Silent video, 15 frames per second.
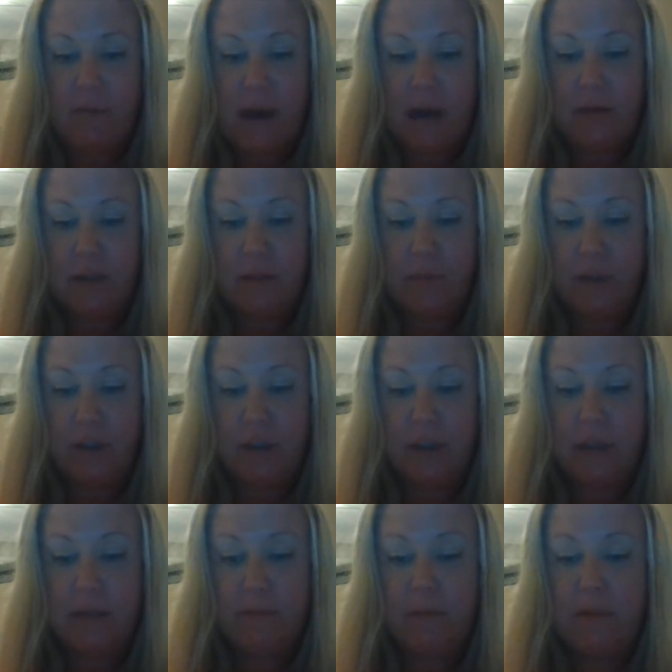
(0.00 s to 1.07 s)
mouse pushing
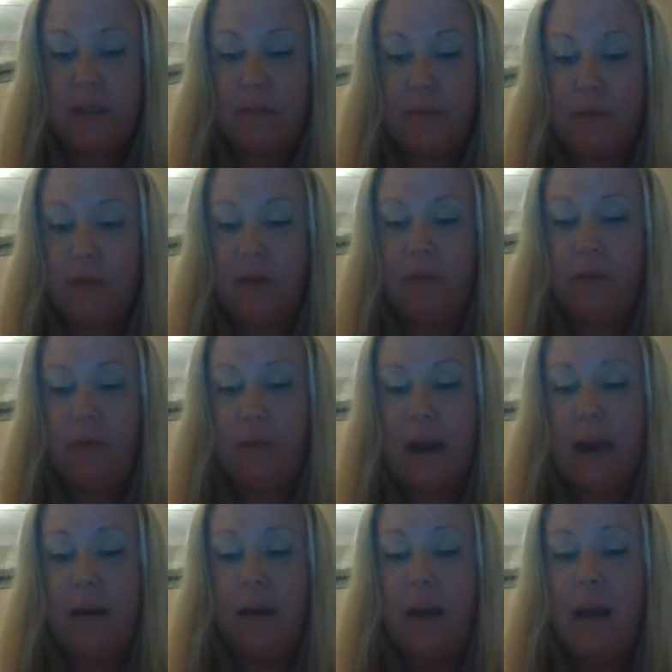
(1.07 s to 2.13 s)
a spool of
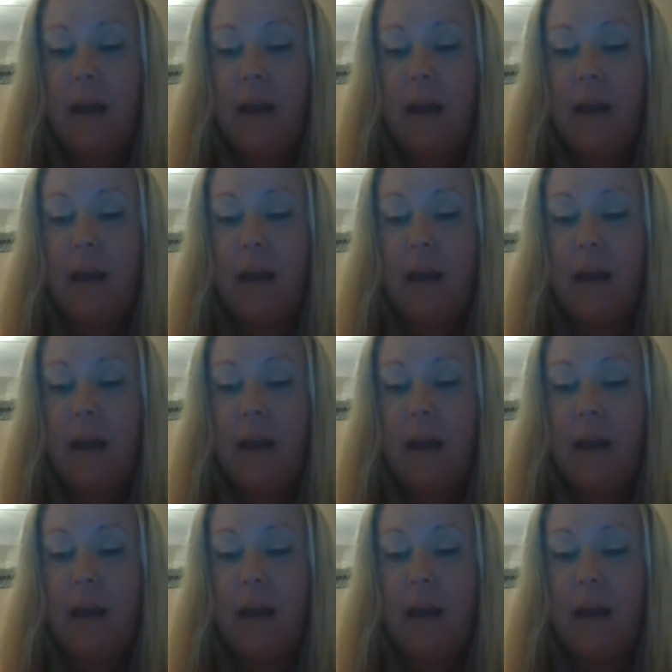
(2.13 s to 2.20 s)
thread